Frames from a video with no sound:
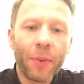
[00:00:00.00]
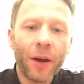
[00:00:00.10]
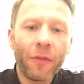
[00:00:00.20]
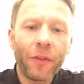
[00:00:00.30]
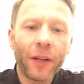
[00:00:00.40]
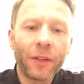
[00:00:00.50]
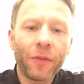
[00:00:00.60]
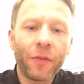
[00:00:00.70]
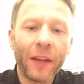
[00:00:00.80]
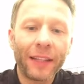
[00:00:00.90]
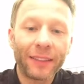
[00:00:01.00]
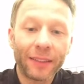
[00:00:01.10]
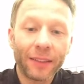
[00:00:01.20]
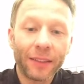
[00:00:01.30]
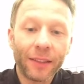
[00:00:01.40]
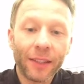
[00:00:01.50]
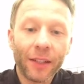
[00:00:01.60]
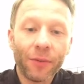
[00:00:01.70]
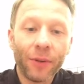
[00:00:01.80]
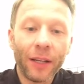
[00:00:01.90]
perfect fit,
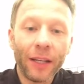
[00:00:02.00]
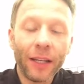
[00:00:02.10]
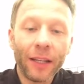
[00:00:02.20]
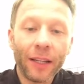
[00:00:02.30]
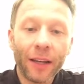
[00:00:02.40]
really,